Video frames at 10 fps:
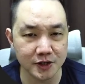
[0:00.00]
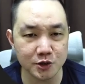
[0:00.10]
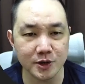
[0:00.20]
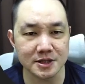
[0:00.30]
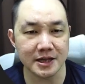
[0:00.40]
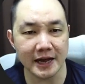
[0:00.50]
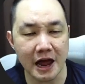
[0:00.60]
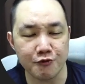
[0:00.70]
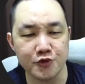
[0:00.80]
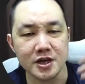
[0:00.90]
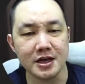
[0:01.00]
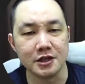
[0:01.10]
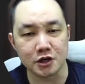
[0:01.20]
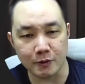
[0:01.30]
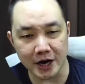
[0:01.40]
So it's like every
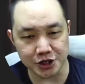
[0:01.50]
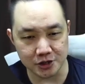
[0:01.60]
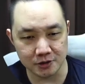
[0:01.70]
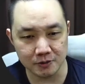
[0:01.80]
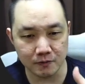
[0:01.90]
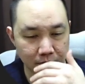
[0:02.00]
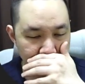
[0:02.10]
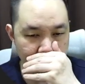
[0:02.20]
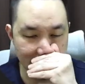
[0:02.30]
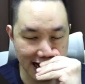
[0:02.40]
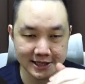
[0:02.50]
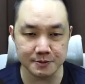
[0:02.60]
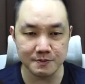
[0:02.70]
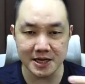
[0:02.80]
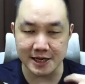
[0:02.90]
interaction, right? As
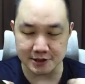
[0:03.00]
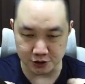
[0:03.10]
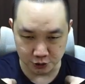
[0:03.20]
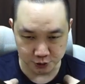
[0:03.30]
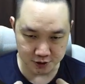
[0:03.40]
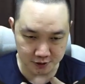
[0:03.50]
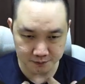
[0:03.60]
me as a user,